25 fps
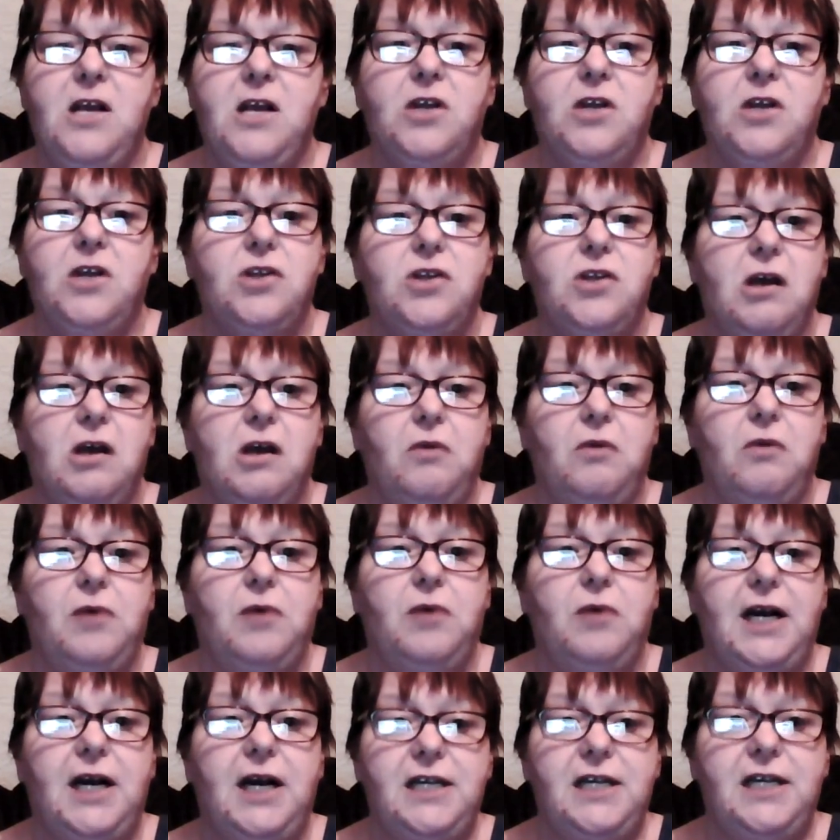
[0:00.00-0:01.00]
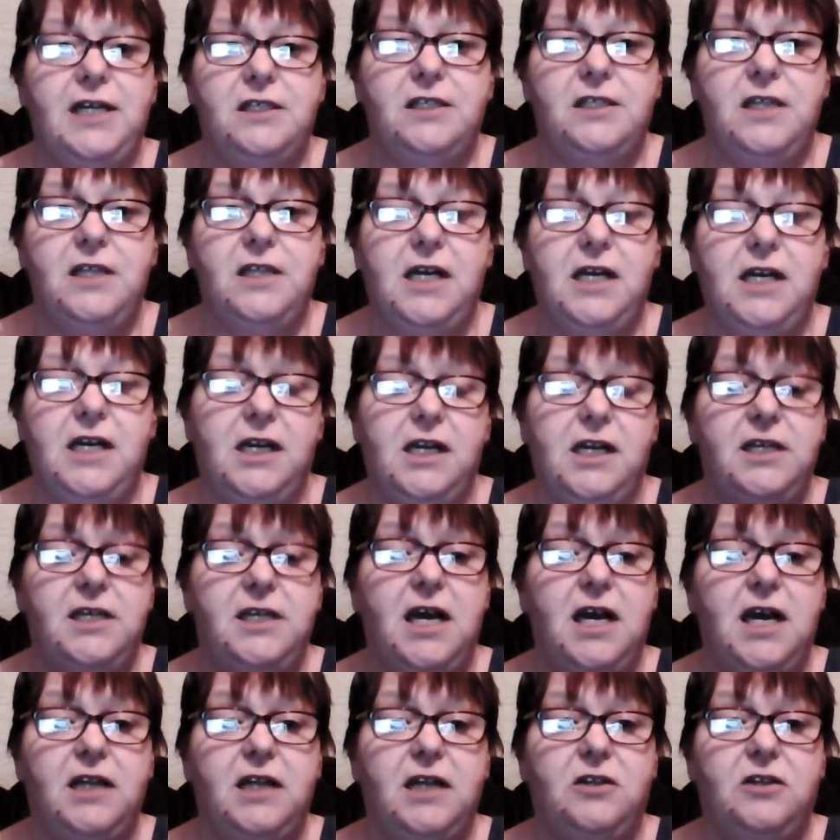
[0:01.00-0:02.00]
So, as the
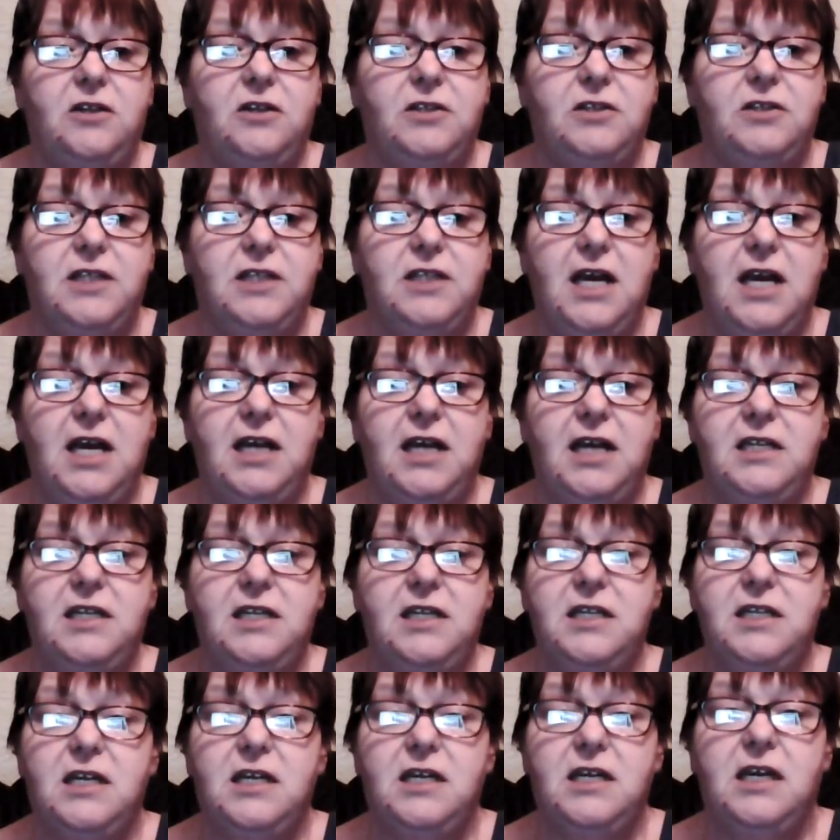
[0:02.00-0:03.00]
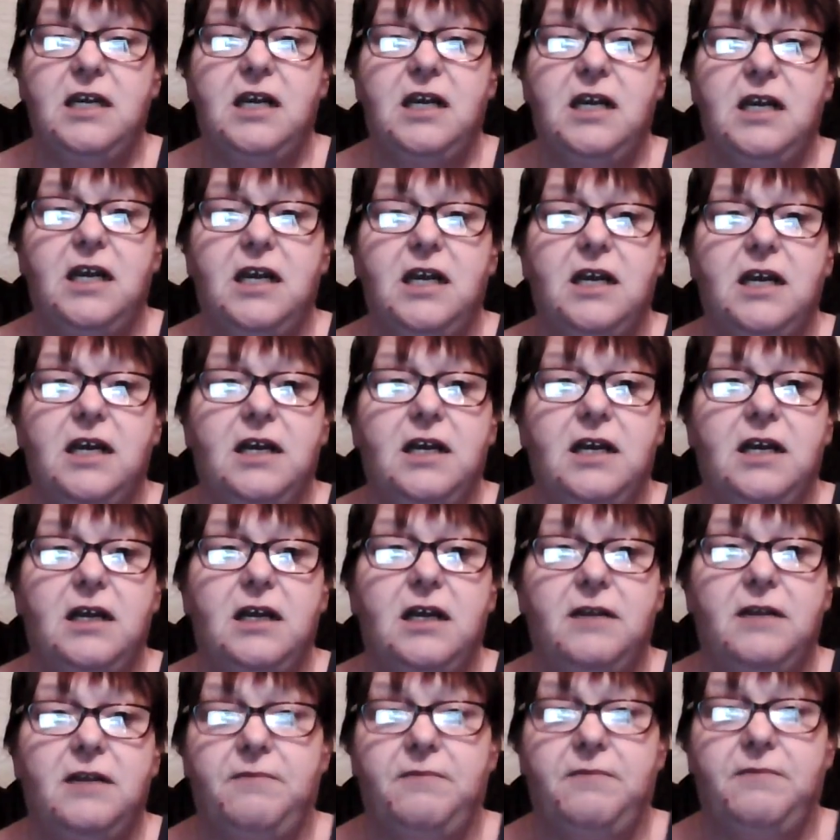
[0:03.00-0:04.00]
title says,
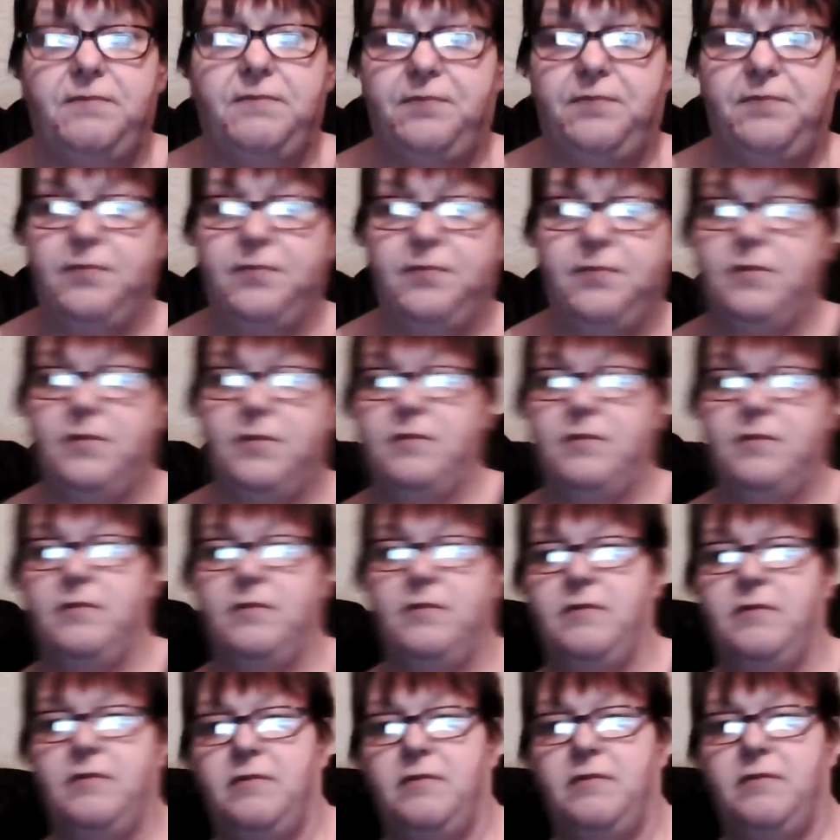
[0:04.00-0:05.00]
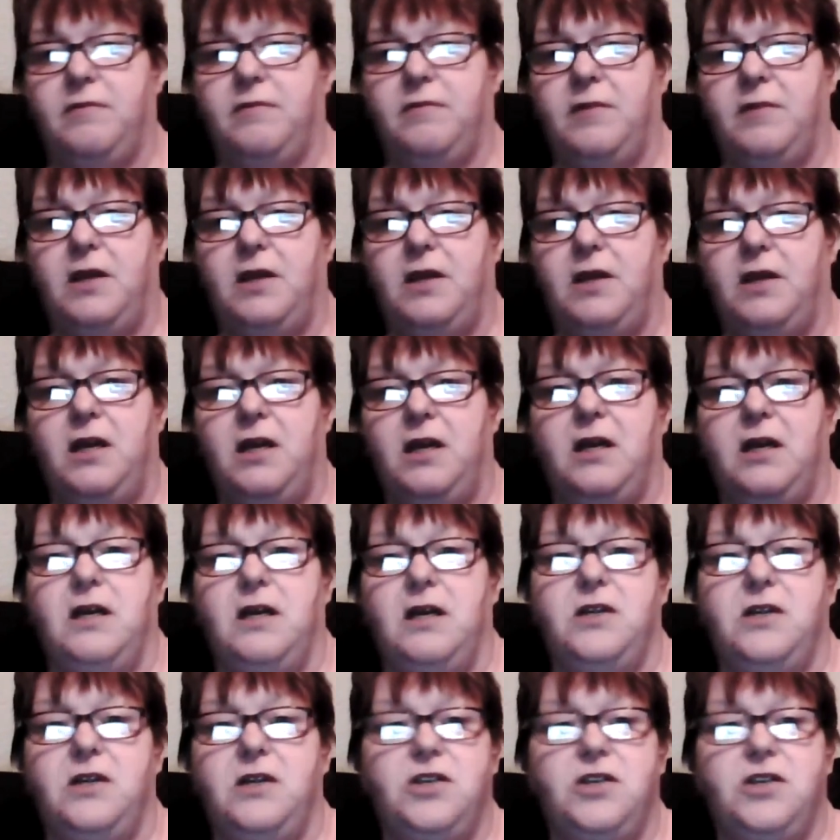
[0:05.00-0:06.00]
Pixie was going to go live tonight.
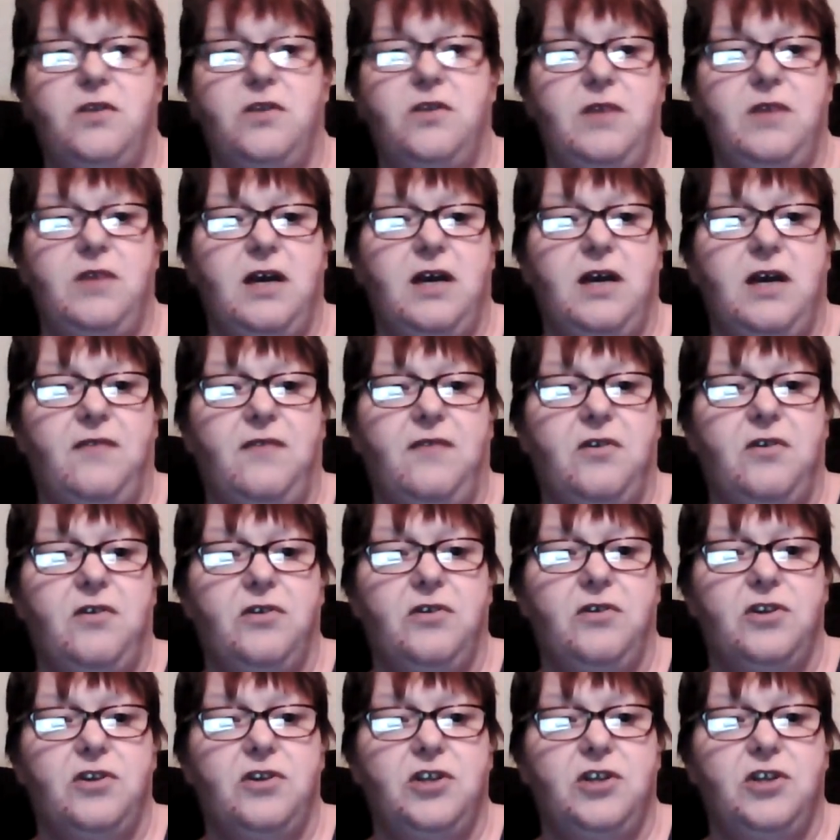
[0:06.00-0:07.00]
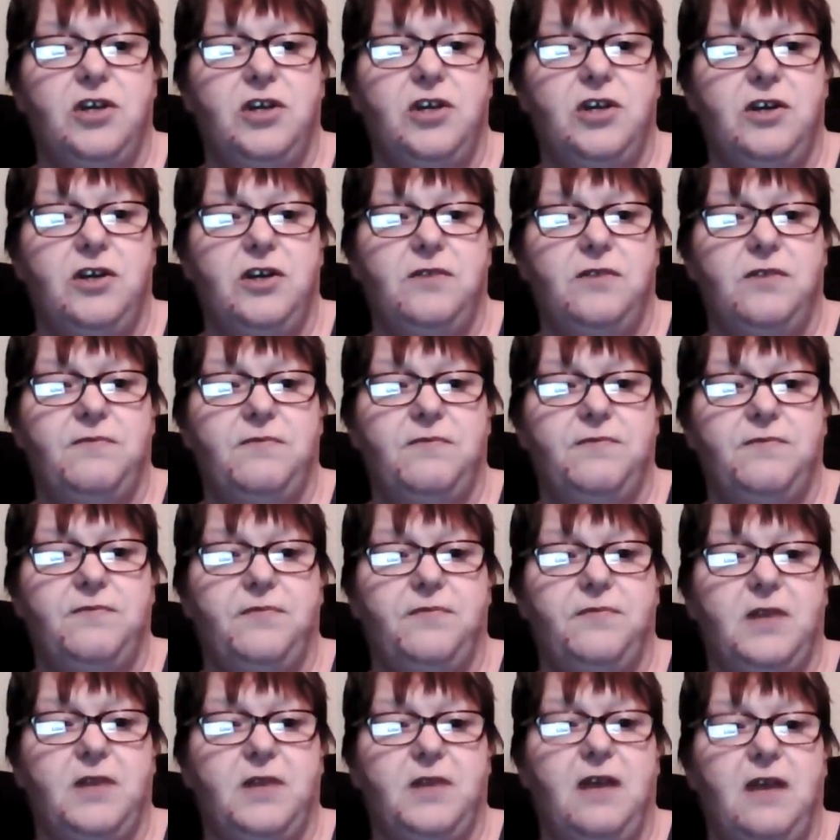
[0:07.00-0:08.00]
Sorry, I forgot to
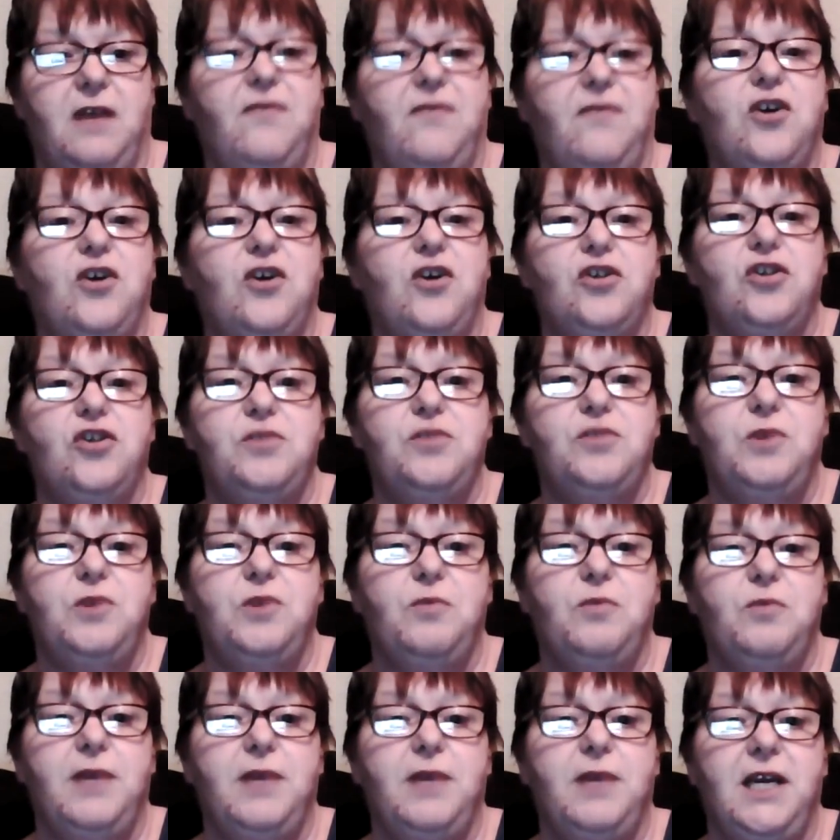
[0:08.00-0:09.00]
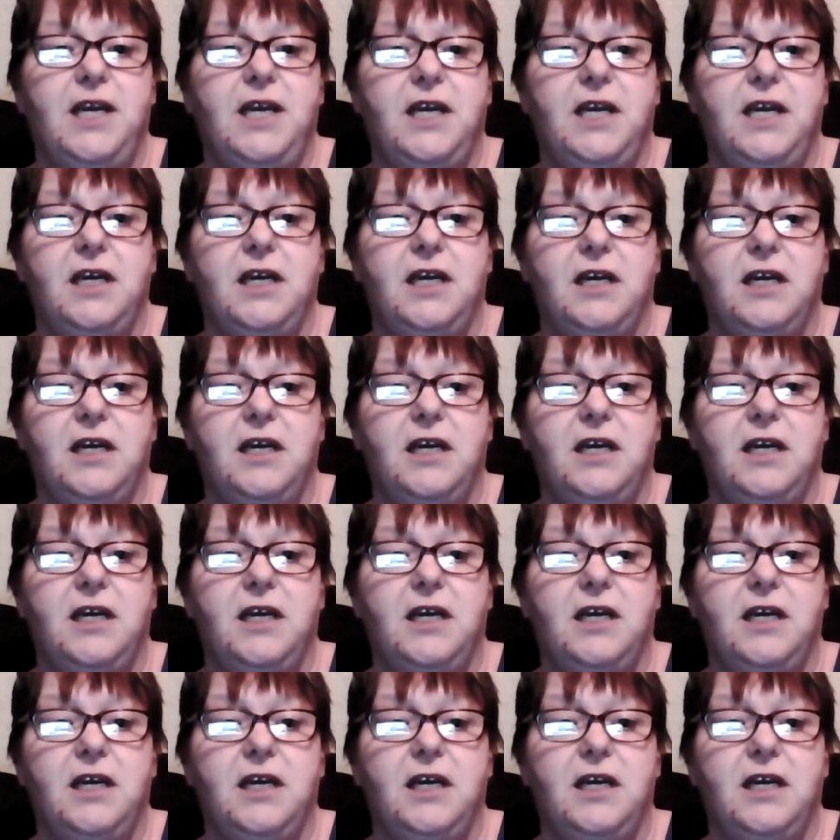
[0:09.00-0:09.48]
mute me.